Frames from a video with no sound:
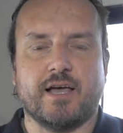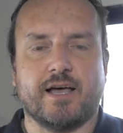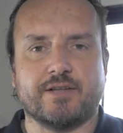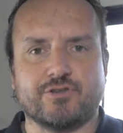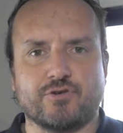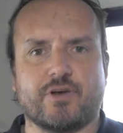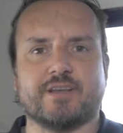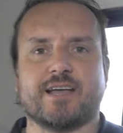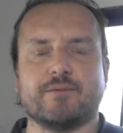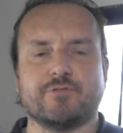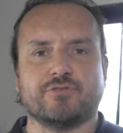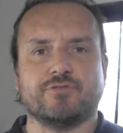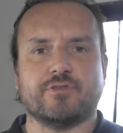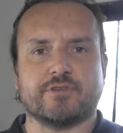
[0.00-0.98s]
And so as I
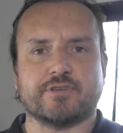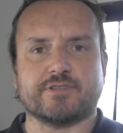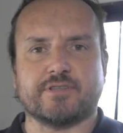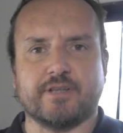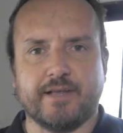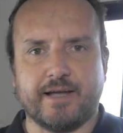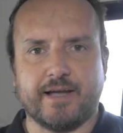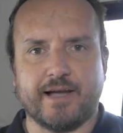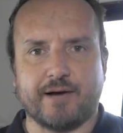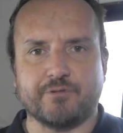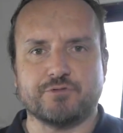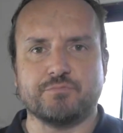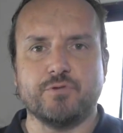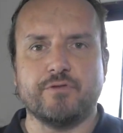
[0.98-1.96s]
was doing this today, I
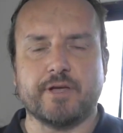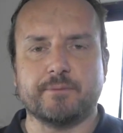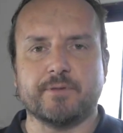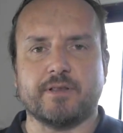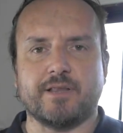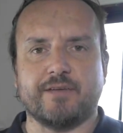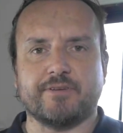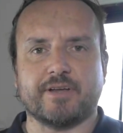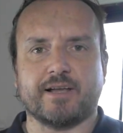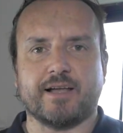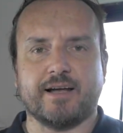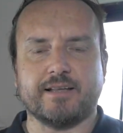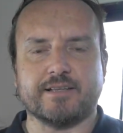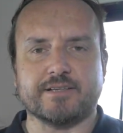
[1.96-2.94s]
was moving in with loving
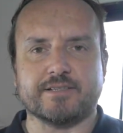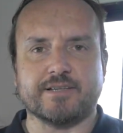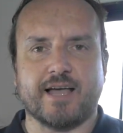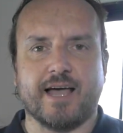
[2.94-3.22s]
kindness,